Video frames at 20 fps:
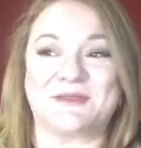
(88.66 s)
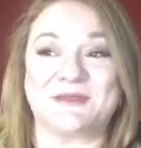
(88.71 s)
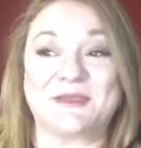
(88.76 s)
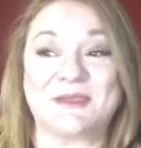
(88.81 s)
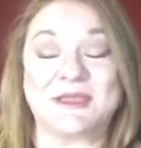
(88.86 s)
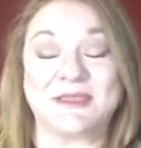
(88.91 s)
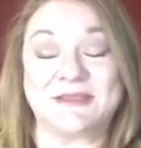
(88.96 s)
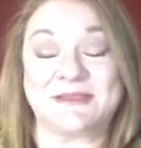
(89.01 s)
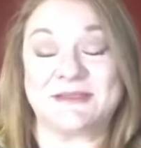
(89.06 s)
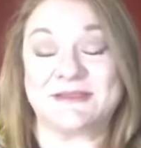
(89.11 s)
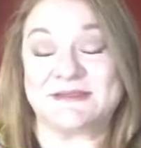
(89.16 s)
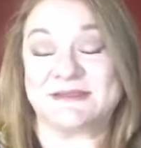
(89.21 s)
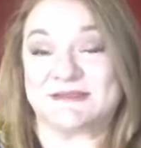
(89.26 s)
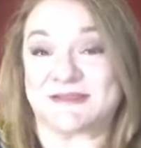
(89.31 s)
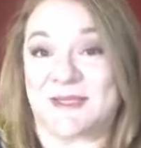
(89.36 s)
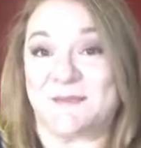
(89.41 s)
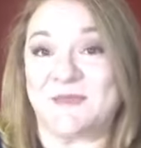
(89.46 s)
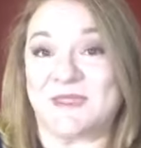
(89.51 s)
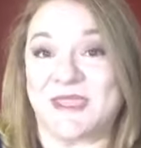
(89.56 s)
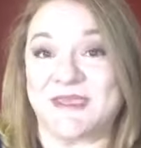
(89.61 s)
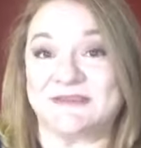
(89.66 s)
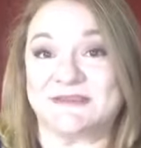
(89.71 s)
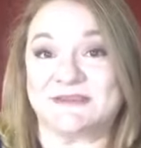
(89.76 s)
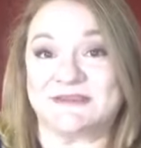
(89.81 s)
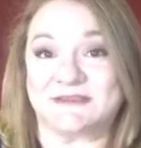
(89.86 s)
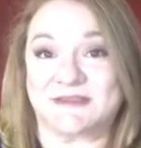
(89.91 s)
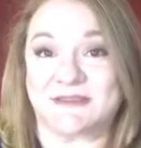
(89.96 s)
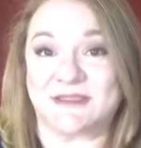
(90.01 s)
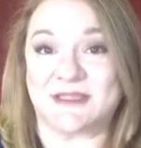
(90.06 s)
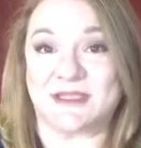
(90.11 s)
In some
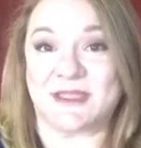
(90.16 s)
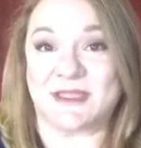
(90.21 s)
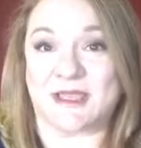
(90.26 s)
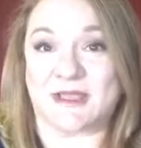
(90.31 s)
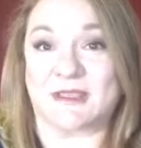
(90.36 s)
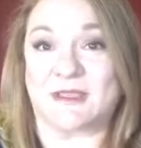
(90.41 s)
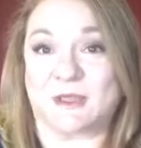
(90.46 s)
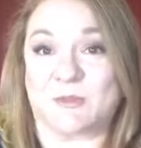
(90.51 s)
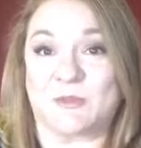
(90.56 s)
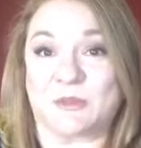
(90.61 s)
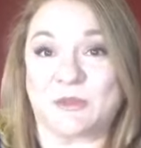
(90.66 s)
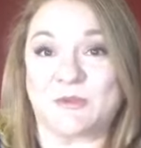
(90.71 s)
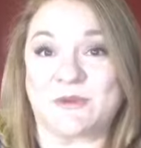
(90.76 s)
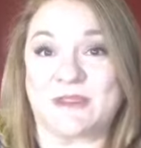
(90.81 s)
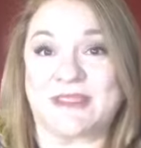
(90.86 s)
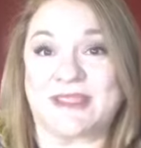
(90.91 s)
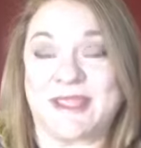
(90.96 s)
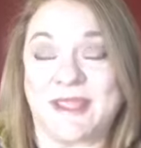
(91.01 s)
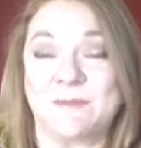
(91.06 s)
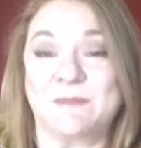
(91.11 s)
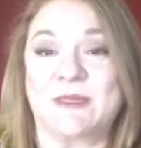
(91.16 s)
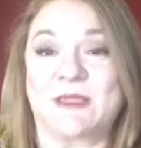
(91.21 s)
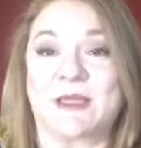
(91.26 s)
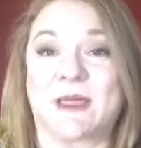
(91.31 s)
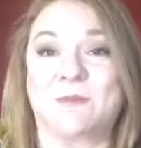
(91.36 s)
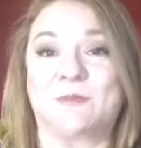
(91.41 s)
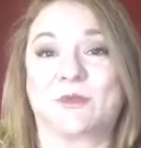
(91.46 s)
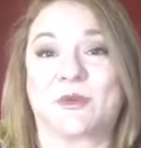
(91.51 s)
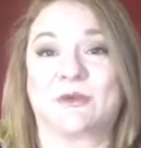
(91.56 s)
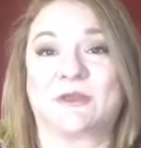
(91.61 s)
cases, a capillary can
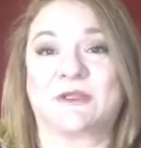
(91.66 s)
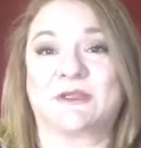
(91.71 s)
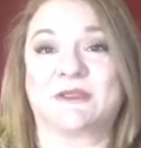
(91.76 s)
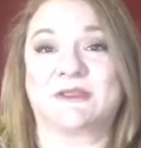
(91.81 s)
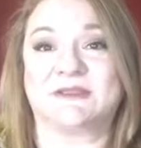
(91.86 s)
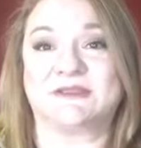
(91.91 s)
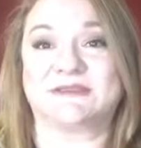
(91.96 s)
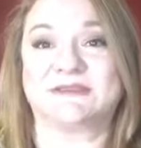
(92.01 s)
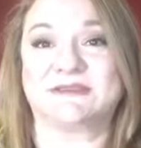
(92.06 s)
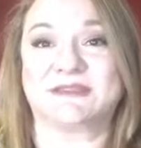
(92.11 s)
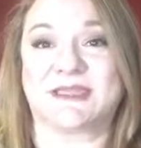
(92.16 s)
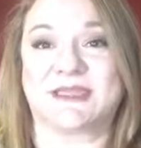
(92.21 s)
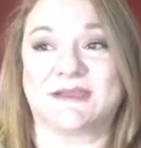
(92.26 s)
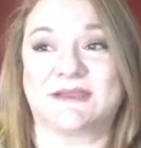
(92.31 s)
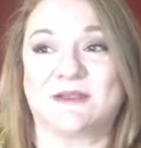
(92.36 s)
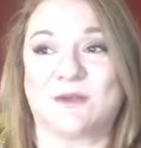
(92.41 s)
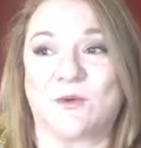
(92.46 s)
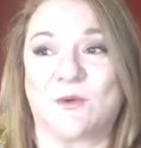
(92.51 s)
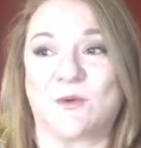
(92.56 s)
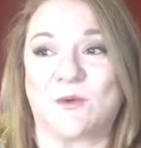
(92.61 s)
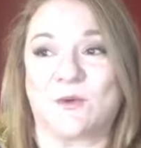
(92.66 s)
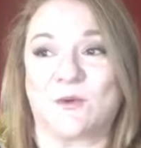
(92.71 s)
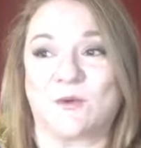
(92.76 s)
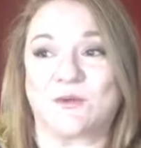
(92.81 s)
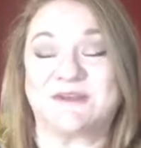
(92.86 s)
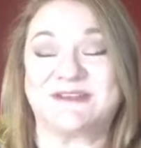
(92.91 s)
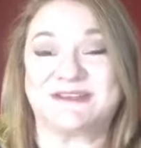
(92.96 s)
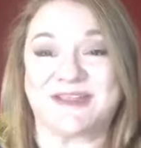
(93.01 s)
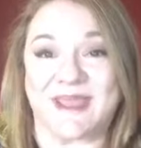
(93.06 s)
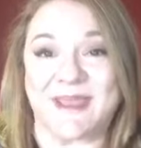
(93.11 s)
become broken in the skin
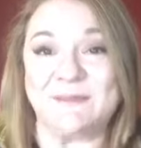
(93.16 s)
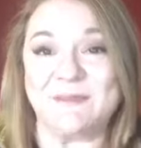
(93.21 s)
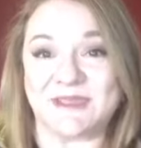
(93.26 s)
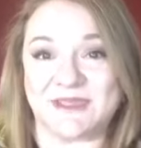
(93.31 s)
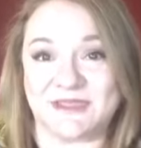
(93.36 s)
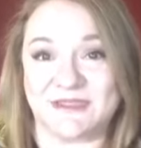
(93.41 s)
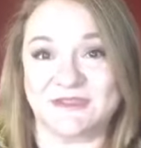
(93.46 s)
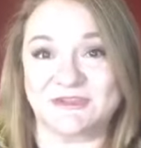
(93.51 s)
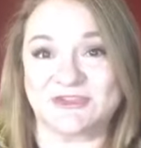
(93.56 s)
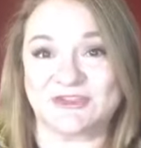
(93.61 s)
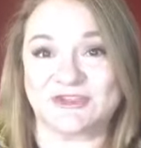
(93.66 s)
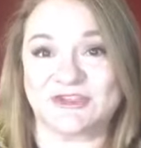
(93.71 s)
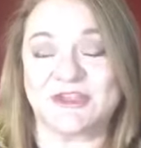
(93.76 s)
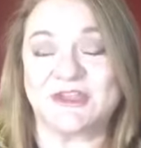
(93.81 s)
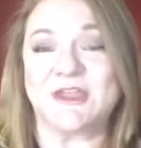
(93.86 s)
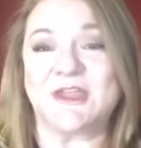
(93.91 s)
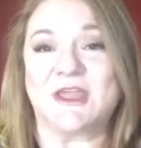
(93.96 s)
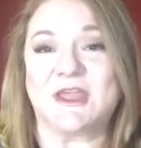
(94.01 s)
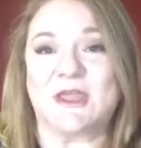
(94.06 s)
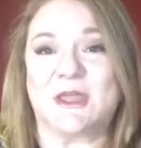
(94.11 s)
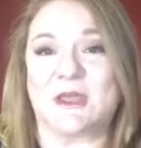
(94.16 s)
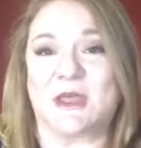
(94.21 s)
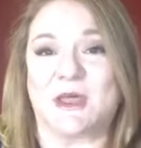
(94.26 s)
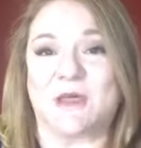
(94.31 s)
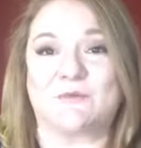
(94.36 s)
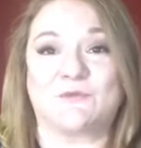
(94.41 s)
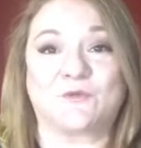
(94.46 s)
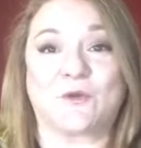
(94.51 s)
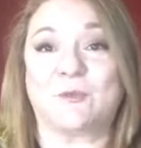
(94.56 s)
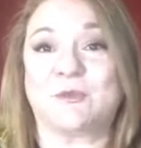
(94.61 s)
or damaged
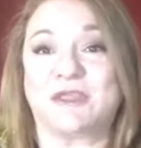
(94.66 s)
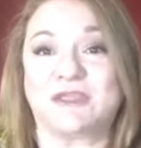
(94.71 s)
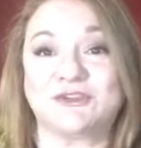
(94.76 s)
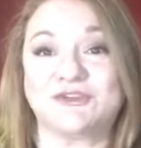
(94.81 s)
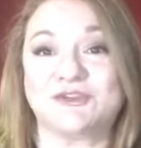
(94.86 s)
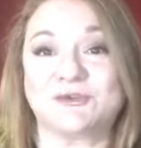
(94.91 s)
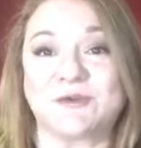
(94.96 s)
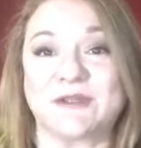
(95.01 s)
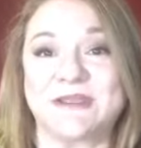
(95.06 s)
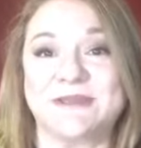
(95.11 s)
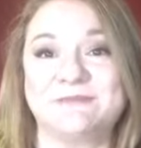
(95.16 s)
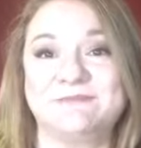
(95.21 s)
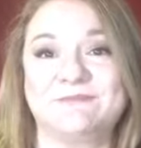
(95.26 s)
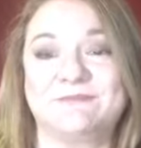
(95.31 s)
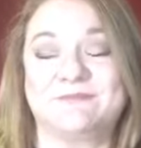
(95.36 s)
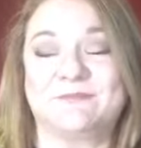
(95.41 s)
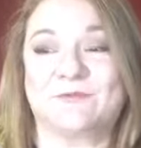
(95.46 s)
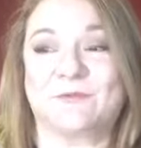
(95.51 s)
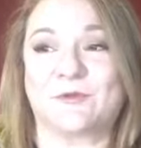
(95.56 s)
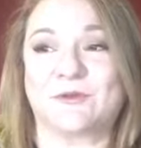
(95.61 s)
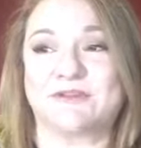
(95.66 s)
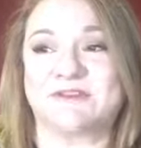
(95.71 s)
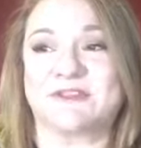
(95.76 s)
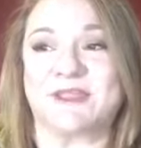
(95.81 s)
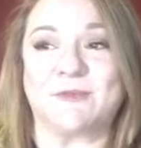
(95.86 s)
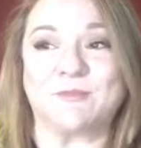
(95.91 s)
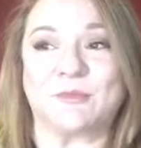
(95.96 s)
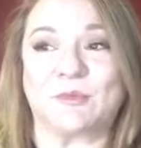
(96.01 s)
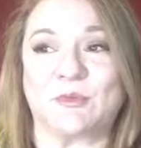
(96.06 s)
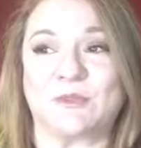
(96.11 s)
from injury. For
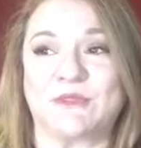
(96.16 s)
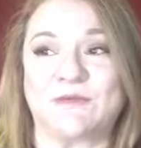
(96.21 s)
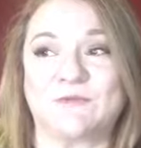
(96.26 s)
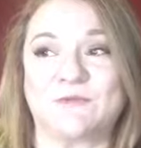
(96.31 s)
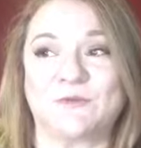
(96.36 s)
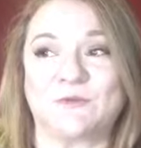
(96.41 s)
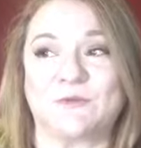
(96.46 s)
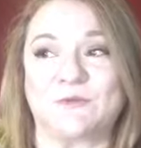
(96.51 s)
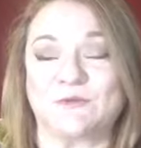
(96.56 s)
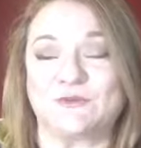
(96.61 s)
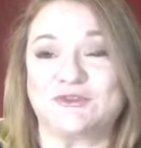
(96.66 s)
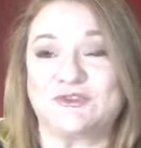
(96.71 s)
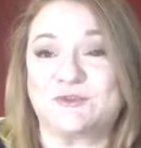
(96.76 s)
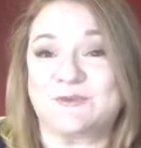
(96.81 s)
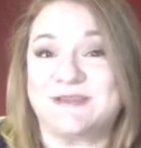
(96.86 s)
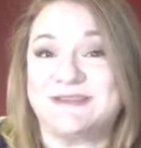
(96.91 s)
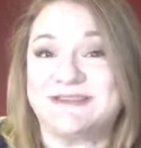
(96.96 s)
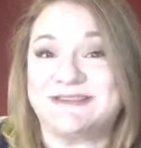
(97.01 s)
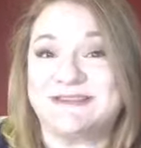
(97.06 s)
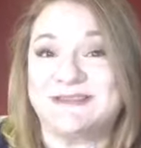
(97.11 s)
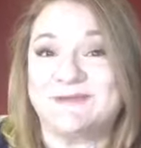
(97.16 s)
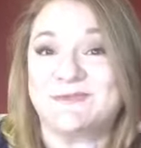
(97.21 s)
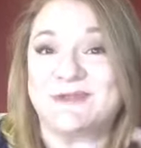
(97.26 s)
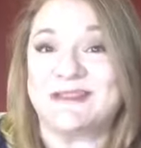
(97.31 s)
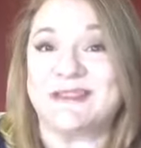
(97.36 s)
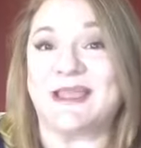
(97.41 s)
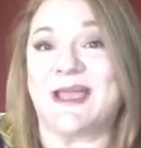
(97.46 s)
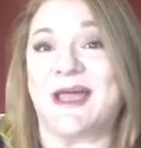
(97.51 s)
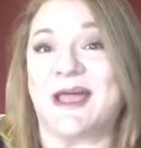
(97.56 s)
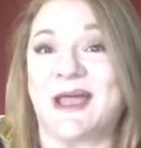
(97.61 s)
example, if you're squeezing
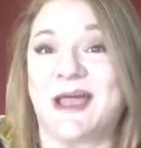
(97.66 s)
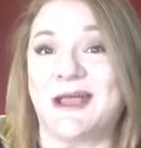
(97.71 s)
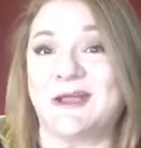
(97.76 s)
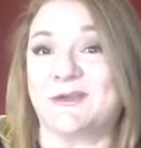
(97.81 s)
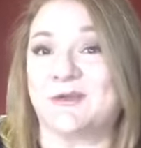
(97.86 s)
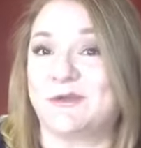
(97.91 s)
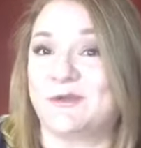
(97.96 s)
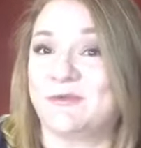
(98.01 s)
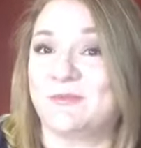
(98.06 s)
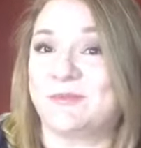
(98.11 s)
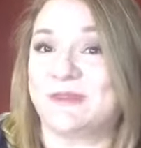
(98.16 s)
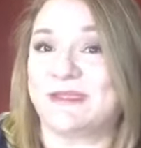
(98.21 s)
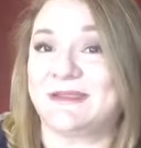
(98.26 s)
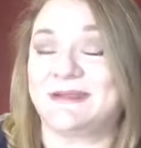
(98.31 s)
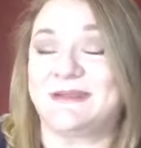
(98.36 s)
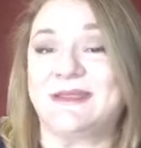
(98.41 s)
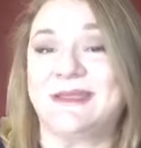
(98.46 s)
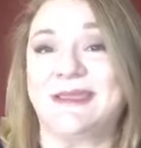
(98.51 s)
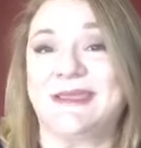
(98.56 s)
really hard or you've been